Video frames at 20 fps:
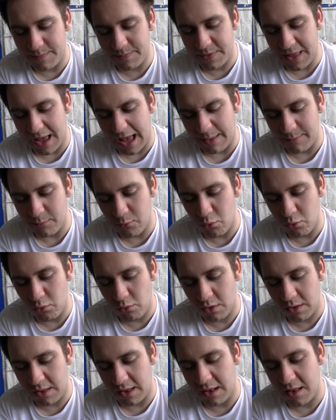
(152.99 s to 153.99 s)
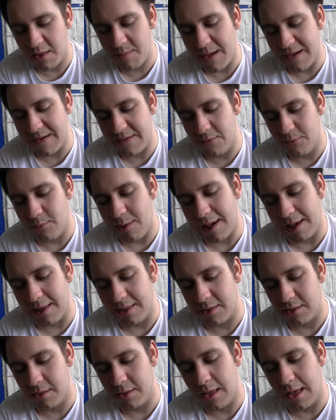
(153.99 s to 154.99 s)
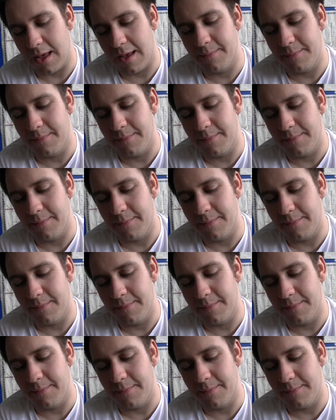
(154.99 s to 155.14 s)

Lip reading: Dan mourns in special ways.